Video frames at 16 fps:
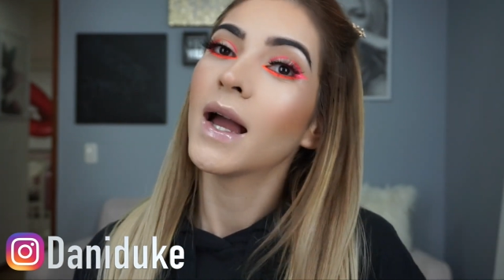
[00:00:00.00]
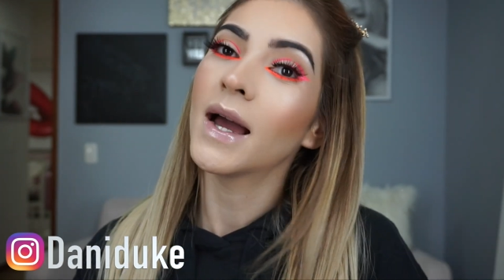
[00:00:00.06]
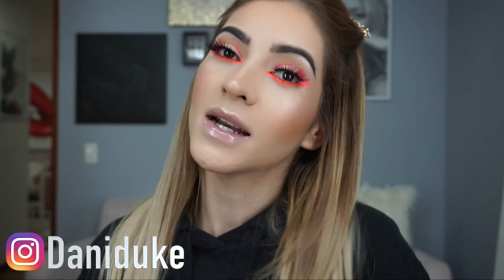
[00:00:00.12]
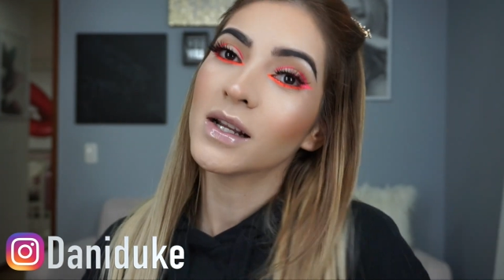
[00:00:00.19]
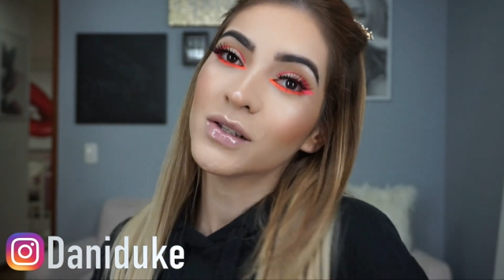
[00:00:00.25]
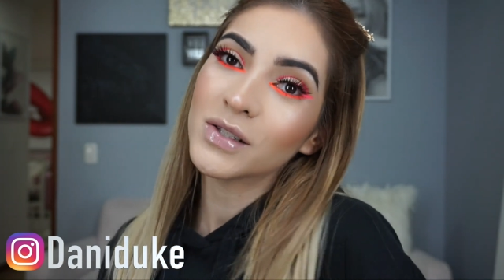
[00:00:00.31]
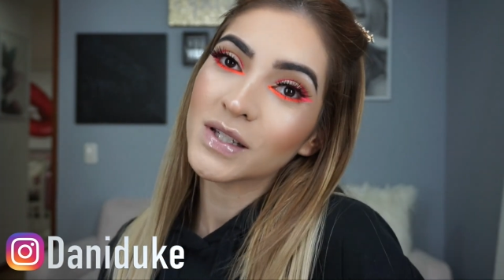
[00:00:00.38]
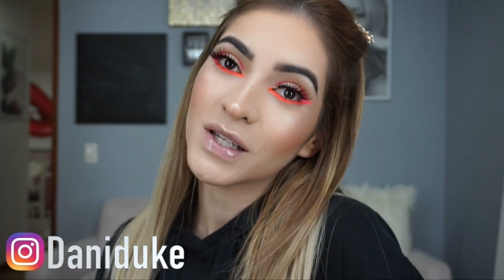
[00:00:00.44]

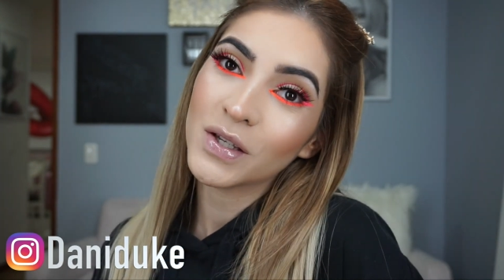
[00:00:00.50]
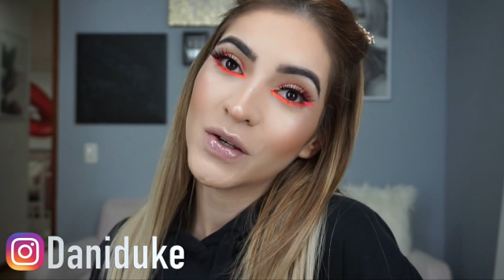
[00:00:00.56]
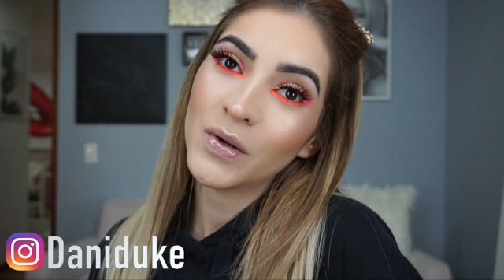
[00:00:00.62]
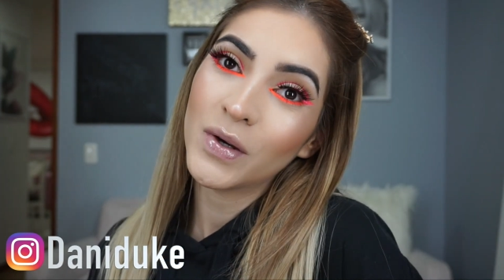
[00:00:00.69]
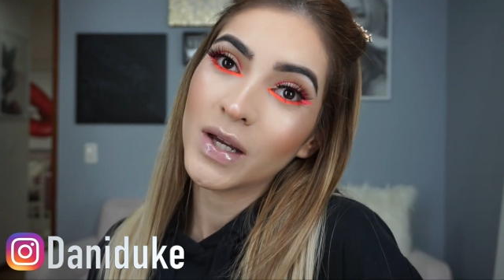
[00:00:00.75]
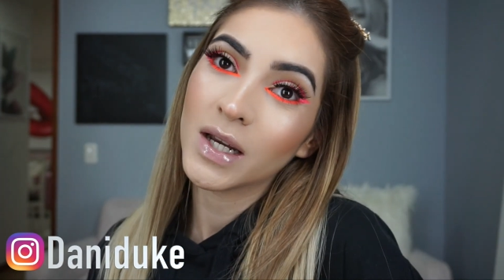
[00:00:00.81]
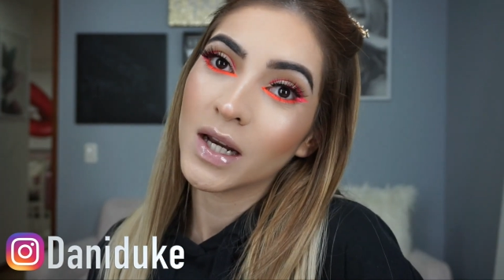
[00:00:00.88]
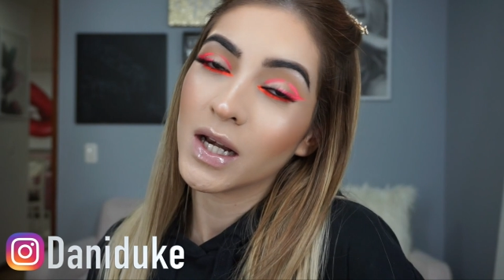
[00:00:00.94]
and I'll see
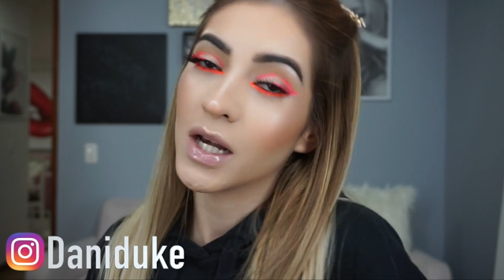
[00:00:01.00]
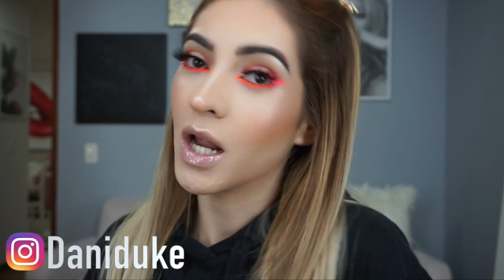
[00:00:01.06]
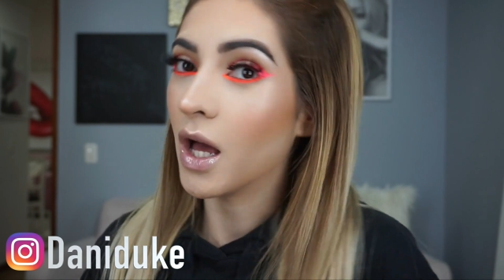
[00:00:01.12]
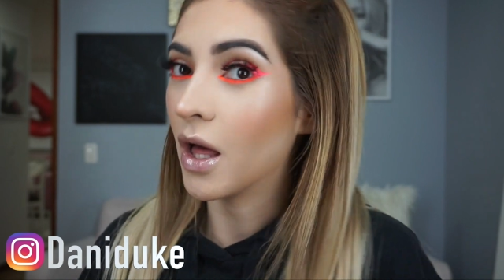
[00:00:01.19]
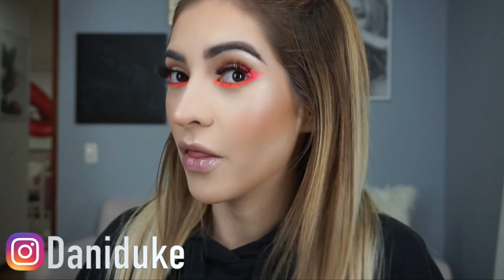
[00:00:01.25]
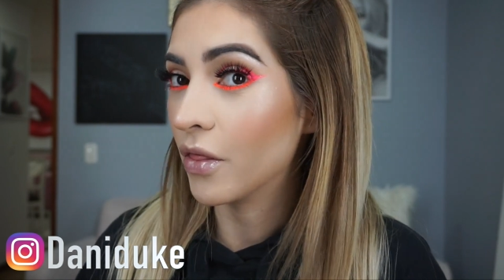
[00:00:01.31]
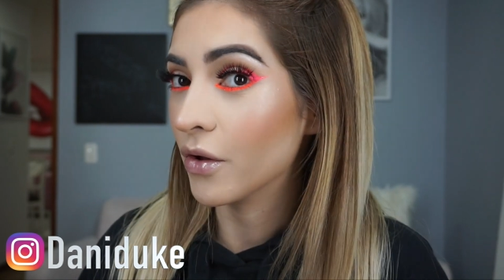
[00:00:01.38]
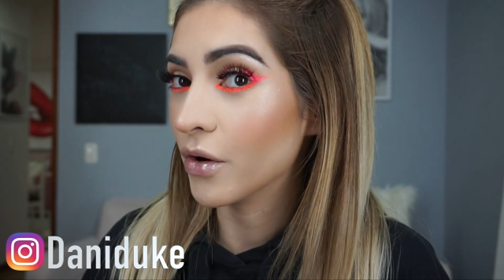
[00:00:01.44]
you in
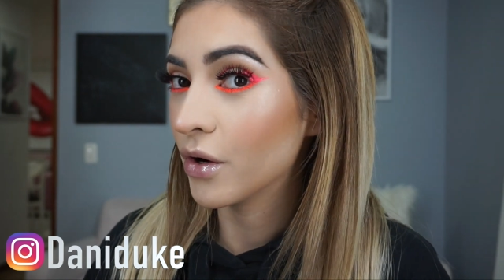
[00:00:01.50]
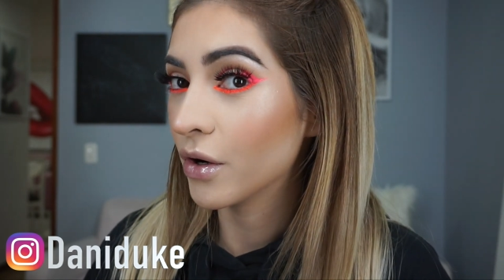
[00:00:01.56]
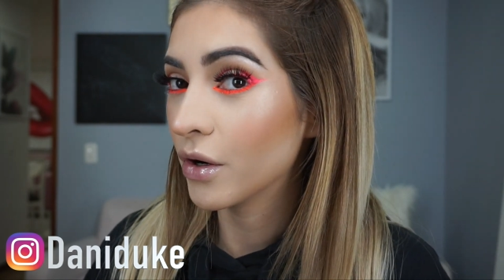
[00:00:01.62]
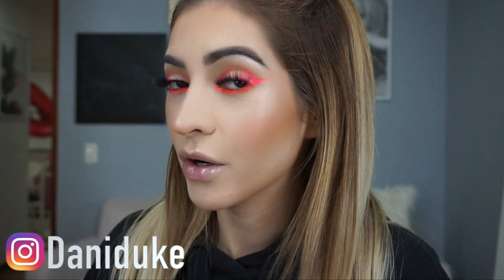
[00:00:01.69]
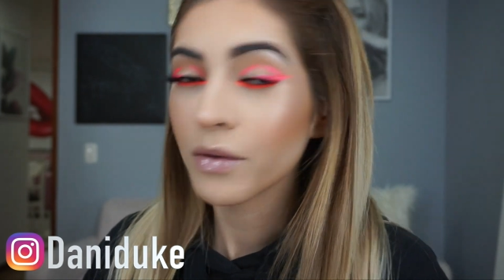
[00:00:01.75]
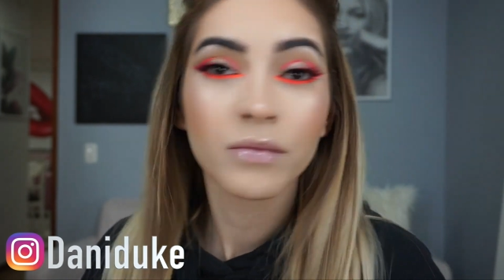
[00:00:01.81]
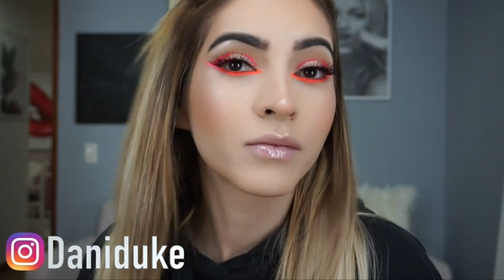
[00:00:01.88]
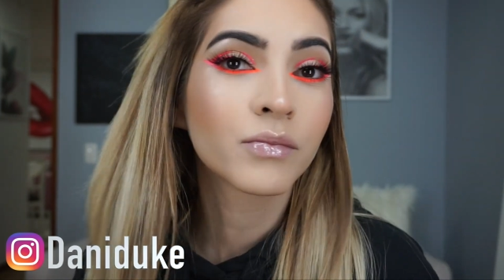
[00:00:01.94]

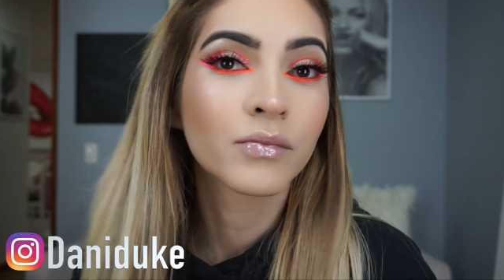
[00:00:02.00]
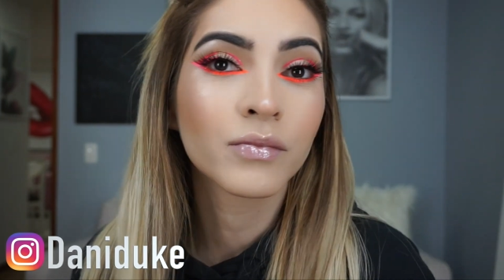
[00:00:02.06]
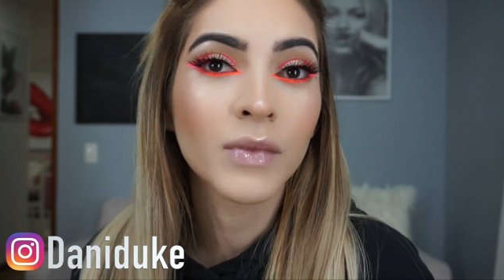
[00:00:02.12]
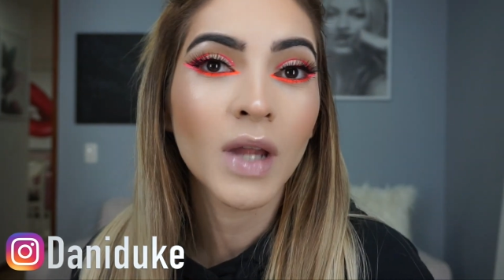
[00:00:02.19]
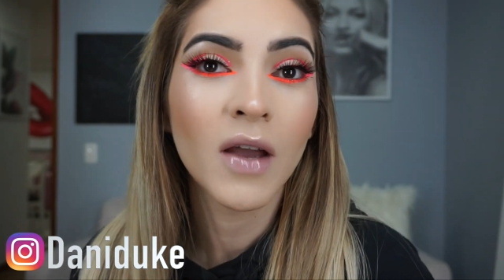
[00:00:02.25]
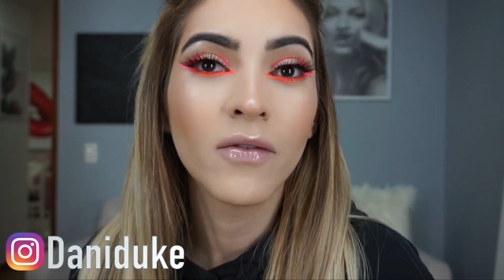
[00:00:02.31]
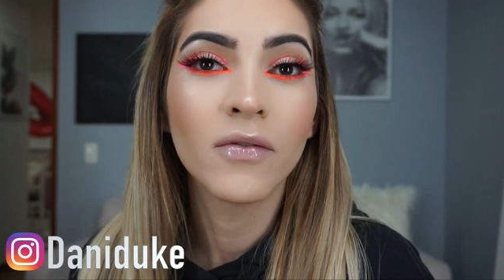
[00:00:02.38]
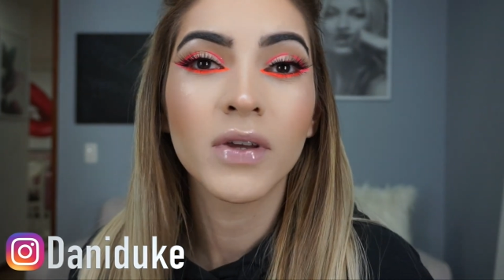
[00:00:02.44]
another
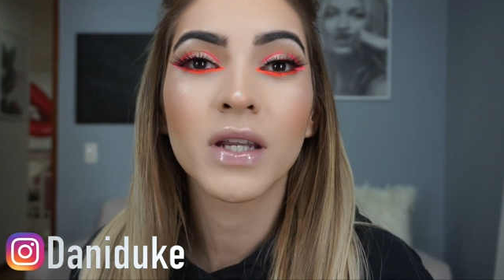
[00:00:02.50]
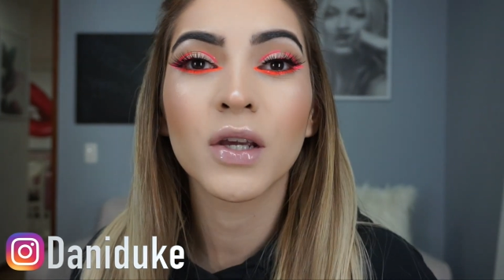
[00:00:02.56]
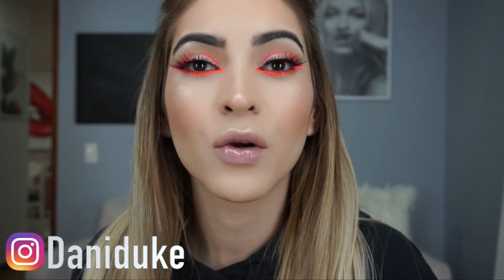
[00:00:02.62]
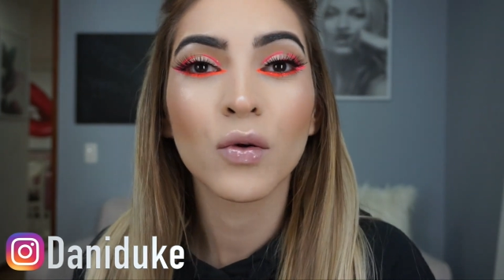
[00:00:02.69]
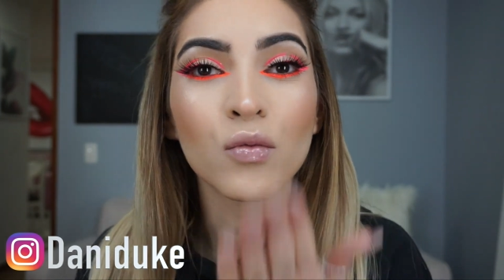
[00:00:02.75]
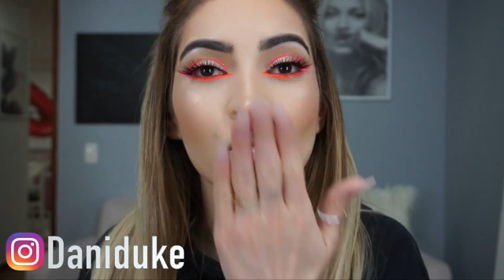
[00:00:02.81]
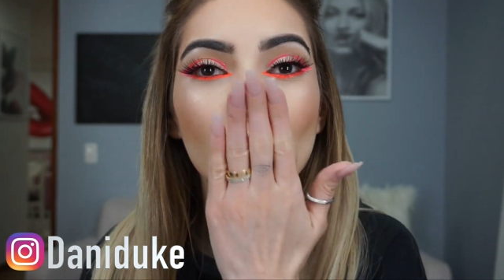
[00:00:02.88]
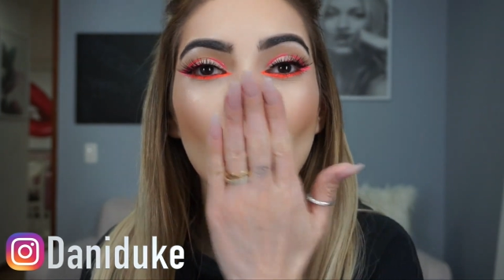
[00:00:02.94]

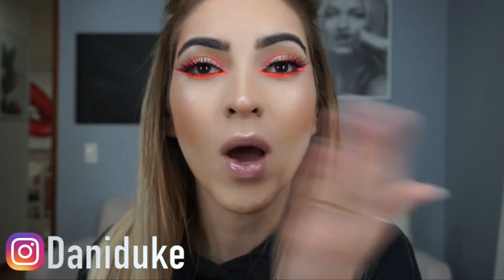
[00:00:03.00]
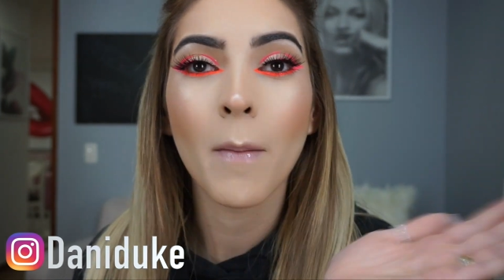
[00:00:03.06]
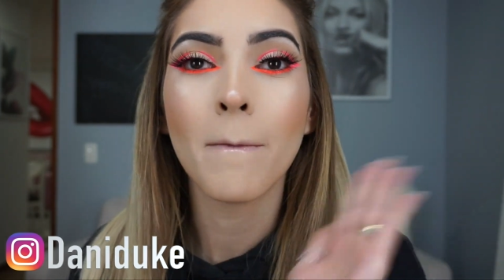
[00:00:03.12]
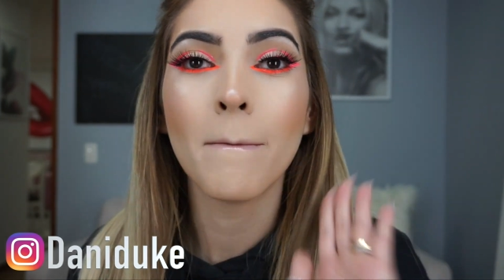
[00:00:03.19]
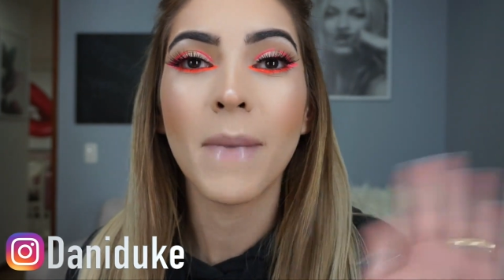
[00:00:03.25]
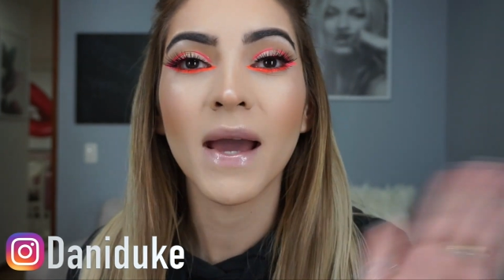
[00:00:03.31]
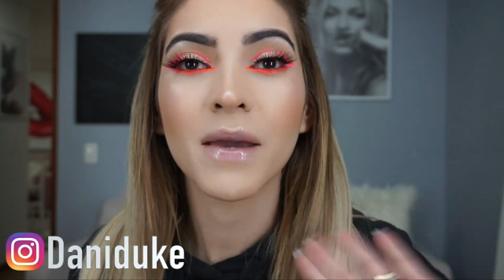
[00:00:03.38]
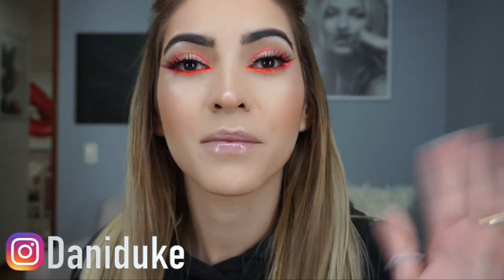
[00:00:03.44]
video.
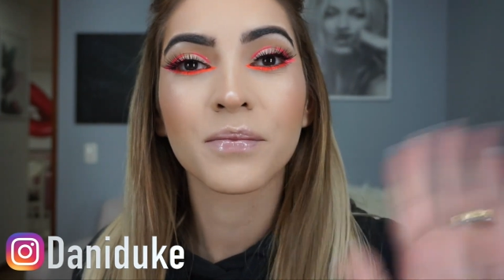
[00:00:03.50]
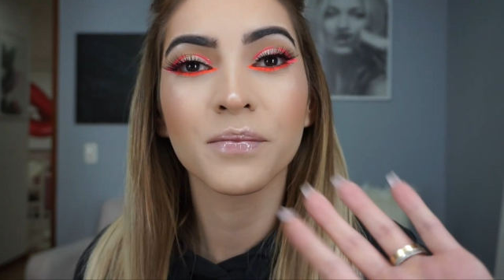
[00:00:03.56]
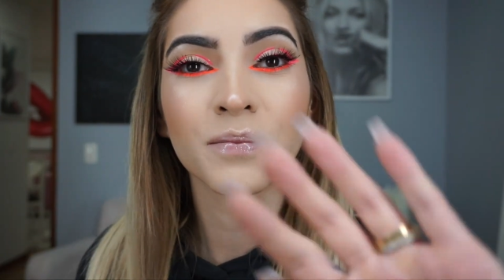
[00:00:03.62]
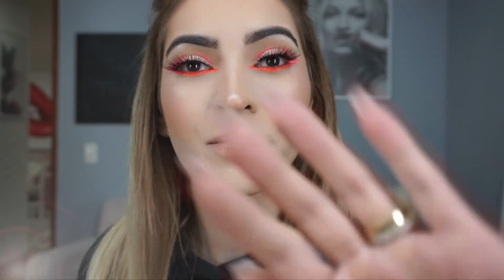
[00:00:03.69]
Bye.